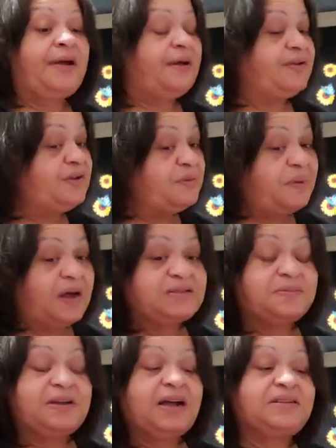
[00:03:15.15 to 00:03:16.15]
And you
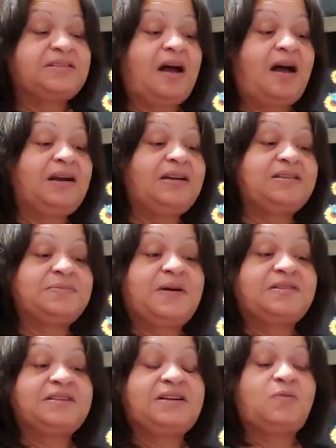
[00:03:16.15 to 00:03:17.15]
possibly got tired of this
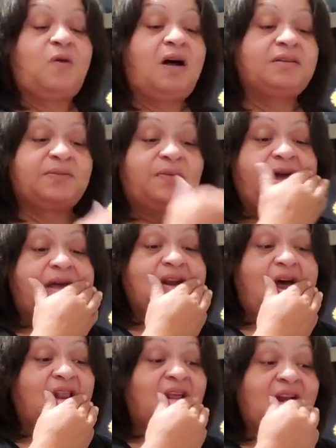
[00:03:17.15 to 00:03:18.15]
person and walked away. And
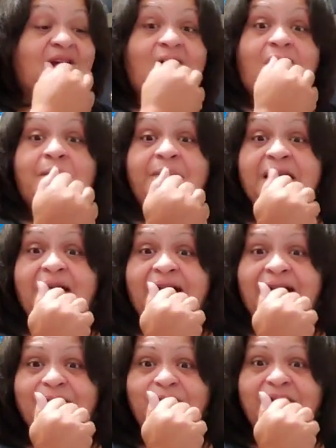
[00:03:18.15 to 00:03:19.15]
now they're like, oh my
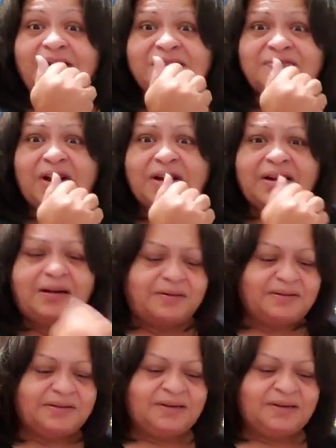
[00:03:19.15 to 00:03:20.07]
God, where is Virgo?